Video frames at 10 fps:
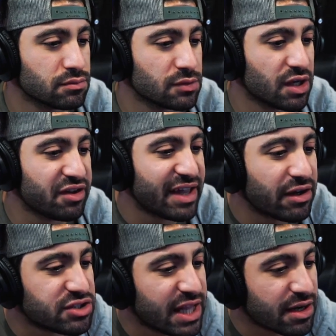Because now,
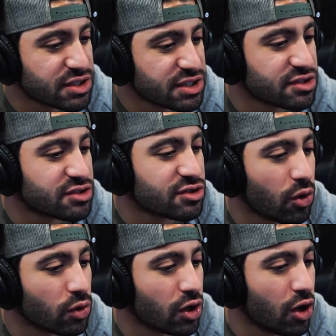now she's
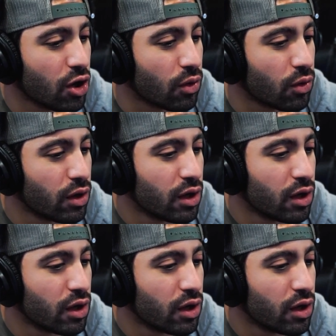so low.